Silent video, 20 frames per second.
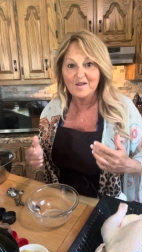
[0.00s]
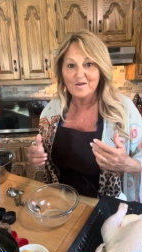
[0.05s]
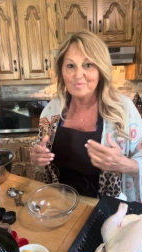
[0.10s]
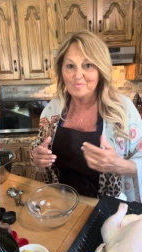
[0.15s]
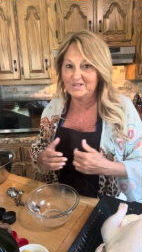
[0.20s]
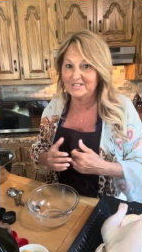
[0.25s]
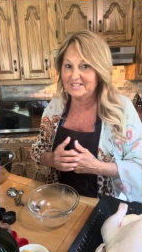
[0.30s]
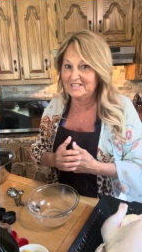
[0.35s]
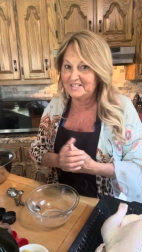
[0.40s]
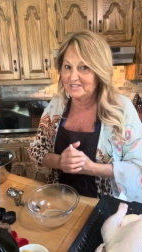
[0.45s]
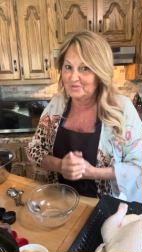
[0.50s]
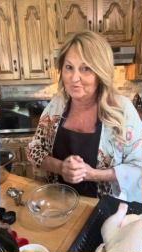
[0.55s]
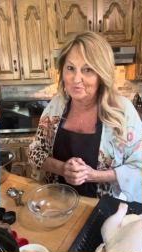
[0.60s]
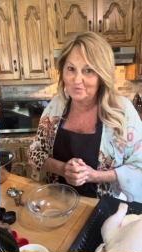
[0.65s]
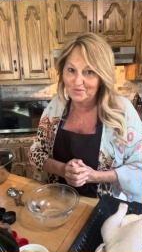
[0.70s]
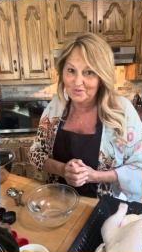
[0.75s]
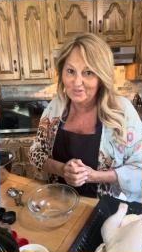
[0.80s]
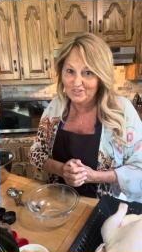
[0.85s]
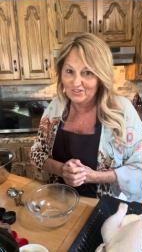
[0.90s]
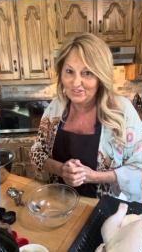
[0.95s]
but it does a
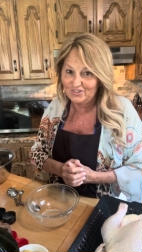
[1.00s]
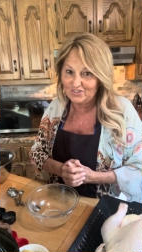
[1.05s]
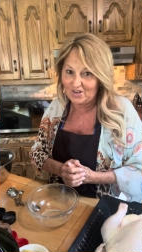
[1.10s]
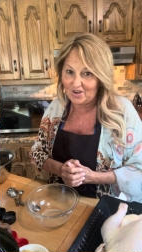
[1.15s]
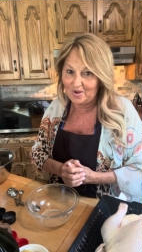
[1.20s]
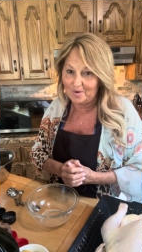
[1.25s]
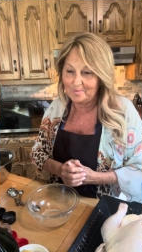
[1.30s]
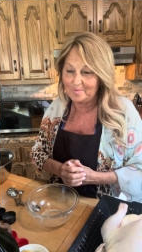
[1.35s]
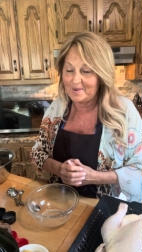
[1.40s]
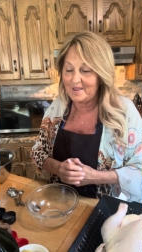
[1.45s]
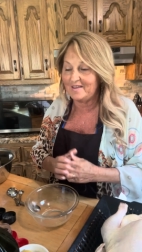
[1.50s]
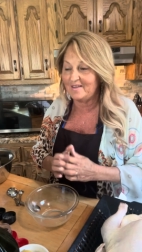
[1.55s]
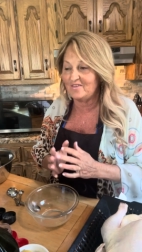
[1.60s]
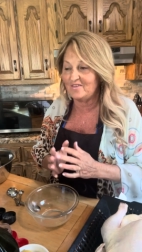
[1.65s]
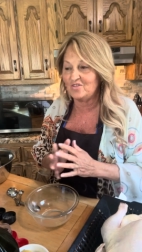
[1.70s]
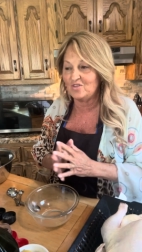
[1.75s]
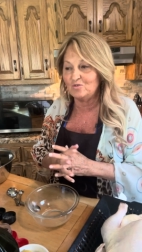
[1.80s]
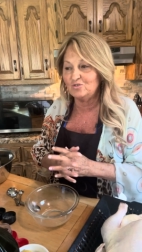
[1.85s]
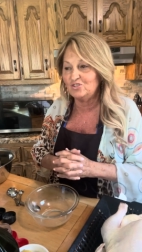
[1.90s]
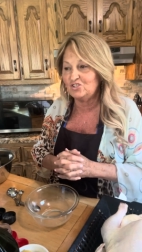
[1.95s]
real good job. Uh,
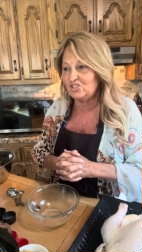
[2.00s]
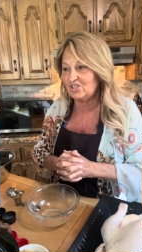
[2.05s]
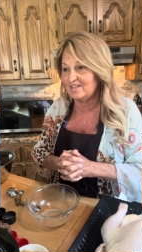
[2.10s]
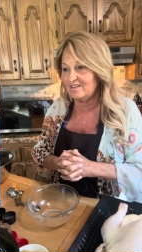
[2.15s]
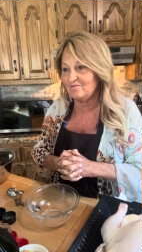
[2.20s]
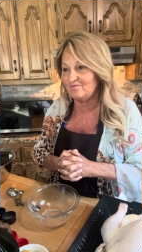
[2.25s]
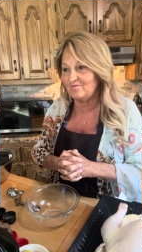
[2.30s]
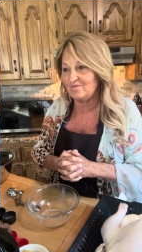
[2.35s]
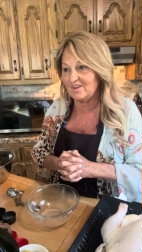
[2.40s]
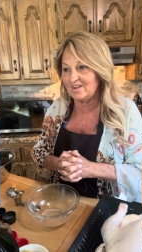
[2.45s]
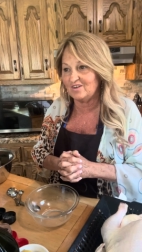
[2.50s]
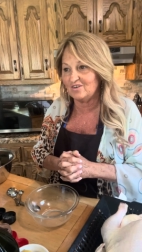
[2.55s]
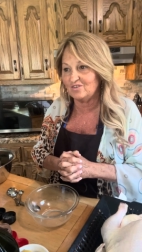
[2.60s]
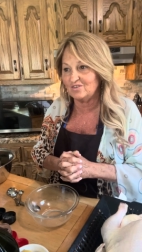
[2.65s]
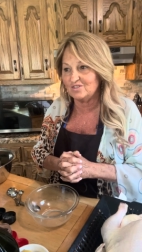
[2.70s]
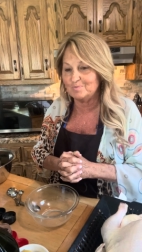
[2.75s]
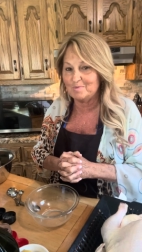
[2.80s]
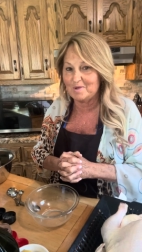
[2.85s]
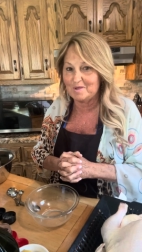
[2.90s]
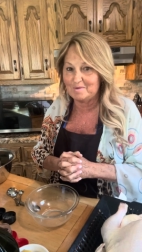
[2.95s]
those chicken
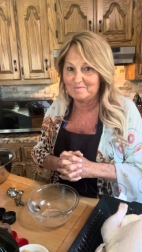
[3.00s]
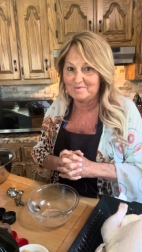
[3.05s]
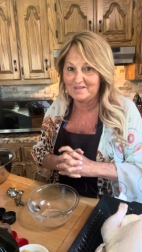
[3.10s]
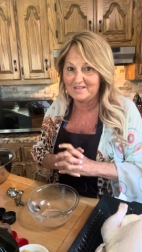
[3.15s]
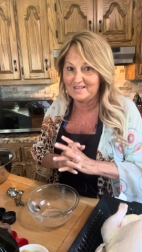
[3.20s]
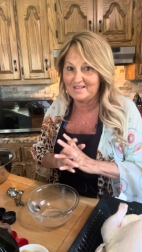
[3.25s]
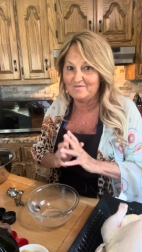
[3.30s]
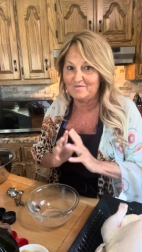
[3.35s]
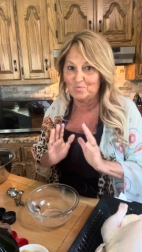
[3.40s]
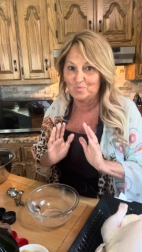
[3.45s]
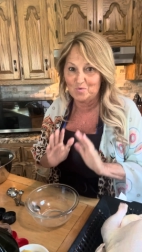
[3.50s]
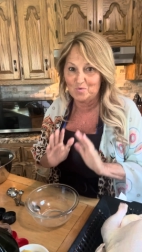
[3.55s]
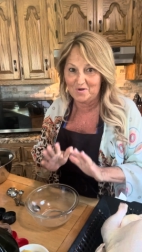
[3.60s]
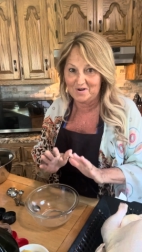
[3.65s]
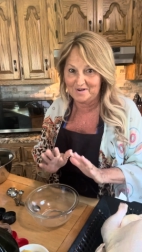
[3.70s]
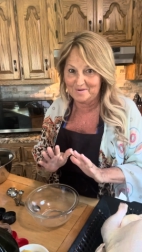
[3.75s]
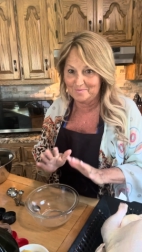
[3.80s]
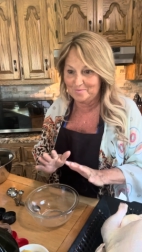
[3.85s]
fingers made me even want it